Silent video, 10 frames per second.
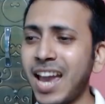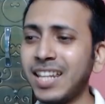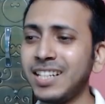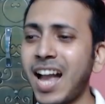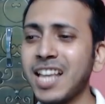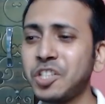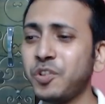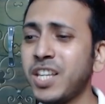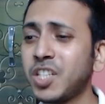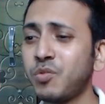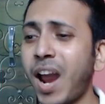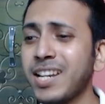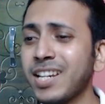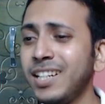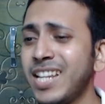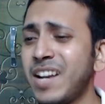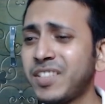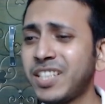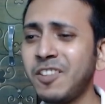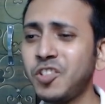guys to his right and left
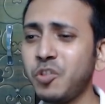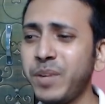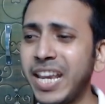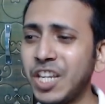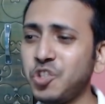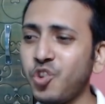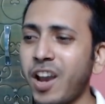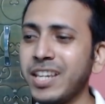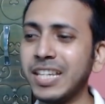seems to be enjoying it.